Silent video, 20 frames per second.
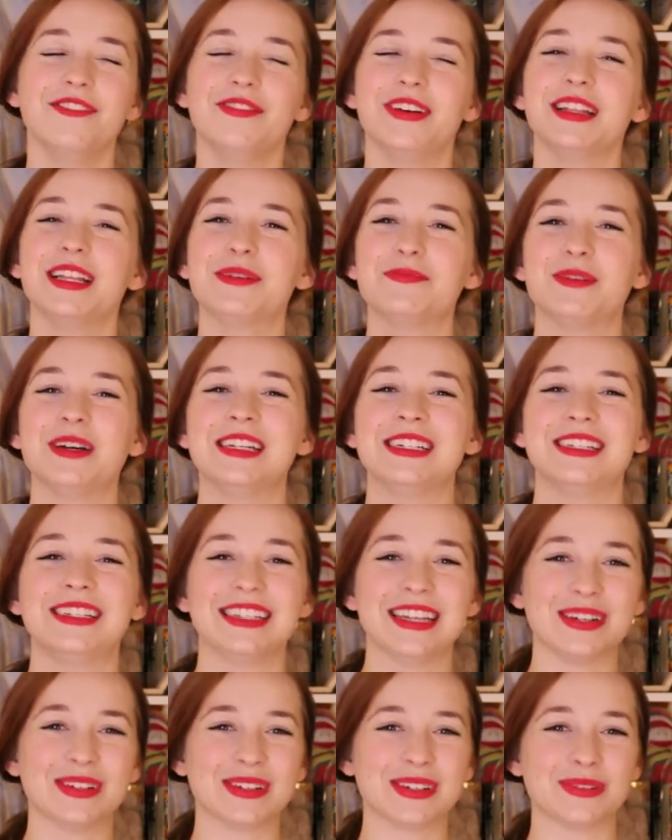felt like Brandon
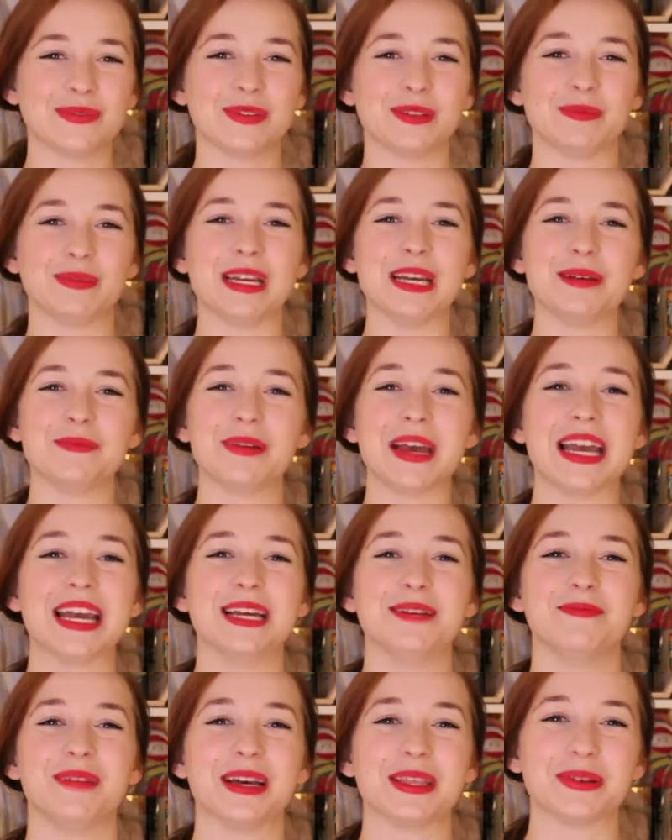Sanderson was being
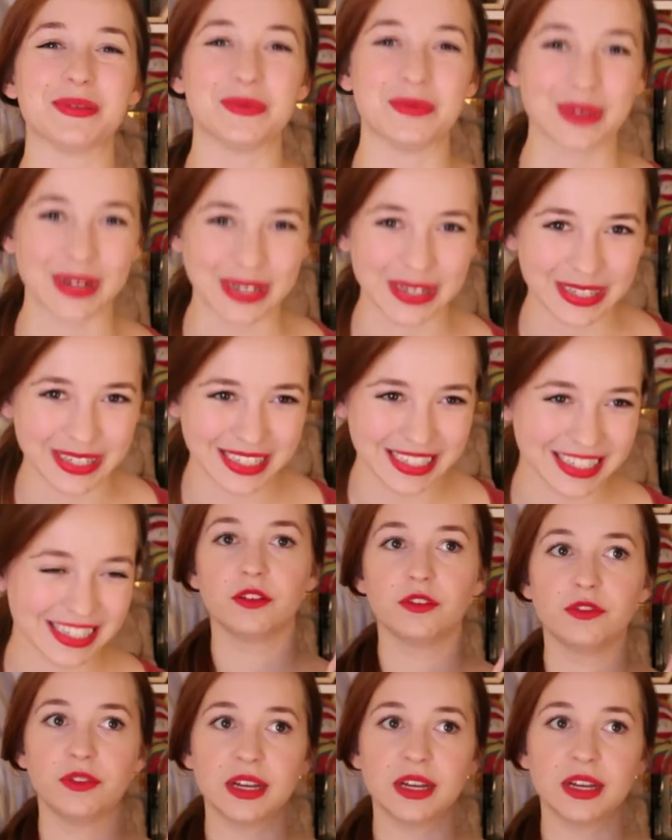paid by the word.